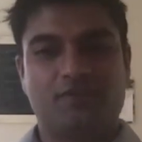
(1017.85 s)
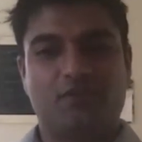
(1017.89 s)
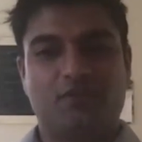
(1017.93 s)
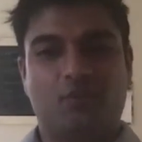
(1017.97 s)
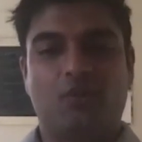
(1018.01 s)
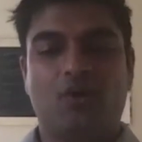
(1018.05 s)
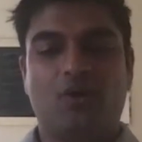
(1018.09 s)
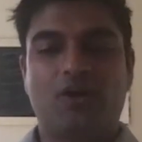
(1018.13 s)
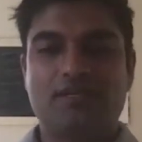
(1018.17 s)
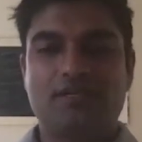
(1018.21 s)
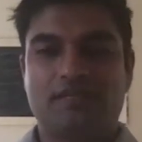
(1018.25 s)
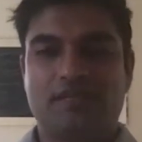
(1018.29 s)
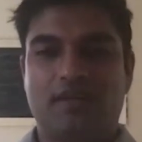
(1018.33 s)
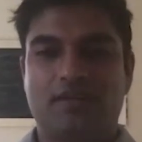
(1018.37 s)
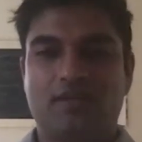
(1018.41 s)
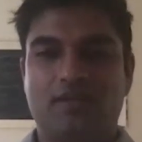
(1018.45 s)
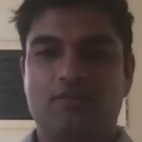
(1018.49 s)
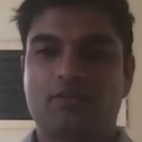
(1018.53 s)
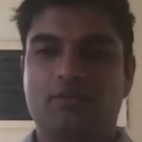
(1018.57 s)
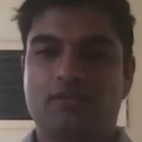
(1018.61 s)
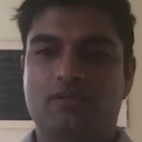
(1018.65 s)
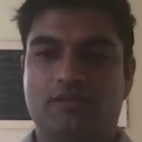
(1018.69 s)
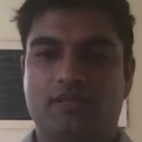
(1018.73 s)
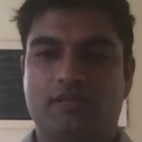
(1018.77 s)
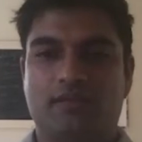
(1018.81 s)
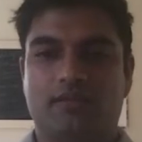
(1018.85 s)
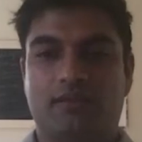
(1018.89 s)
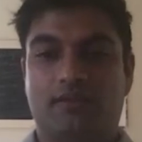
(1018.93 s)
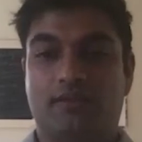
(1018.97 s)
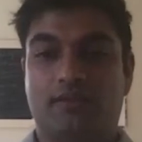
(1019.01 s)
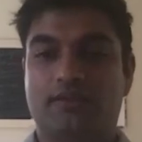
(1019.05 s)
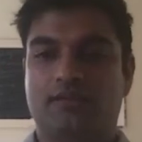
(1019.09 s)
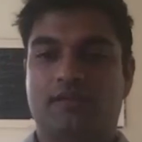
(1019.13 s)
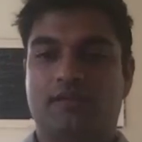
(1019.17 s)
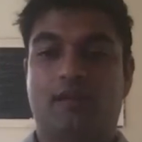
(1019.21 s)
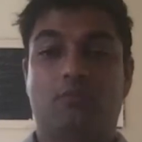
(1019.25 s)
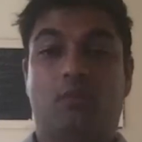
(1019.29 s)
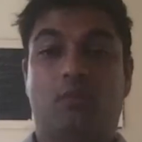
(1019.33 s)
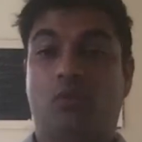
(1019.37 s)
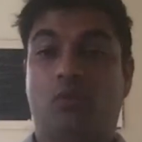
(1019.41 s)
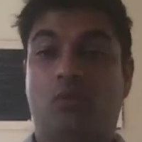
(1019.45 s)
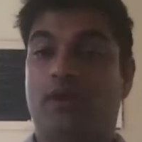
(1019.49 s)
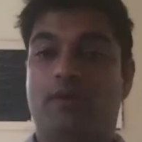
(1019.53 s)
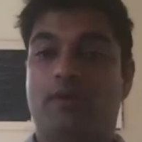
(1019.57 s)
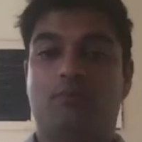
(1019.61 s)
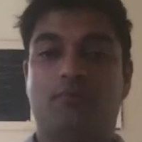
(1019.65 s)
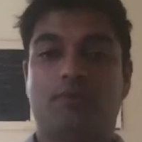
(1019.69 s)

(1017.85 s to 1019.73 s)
the ones that you would sit there and say, boy,